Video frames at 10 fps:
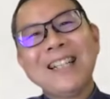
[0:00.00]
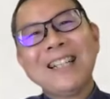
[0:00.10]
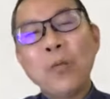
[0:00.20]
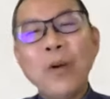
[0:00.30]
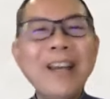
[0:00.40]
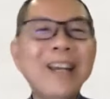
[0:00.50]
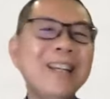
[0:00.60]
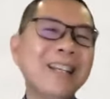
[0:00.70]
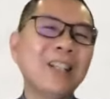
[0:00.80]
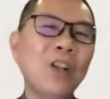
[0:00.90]
The way
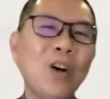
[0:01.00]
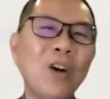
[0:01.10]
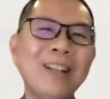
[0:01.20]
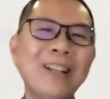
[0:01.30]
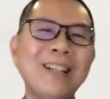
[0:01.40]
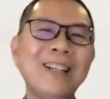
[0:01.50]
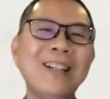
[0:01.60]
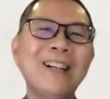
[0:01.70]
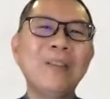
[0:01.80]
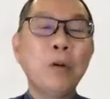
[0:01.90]
that the Lord
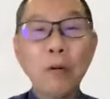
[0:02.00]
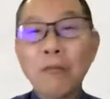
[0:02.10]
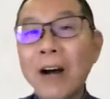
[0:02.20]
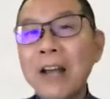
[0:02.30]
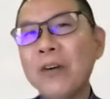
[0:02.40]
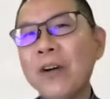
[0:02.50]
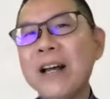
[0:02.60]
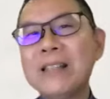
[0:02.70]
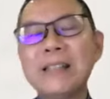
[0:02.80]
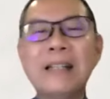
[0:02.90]
will provide for
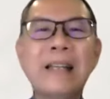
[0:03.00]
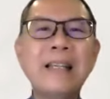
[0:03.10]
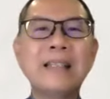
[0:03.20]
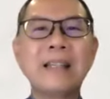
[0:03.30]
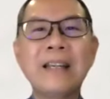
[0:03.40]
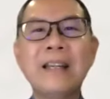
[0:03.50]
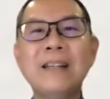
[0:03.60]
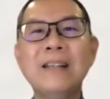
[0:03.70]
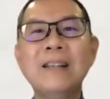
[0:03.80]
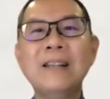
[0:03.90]
us in the days ahead
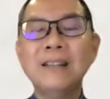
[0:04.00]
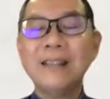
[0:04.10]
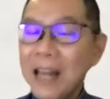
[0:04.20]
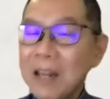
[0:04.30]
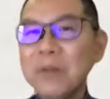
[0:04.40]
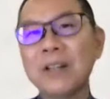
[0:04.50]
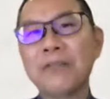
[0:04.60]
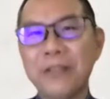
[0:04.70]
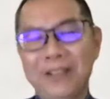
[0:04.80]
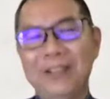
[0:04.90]
can be
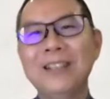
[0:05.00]
different.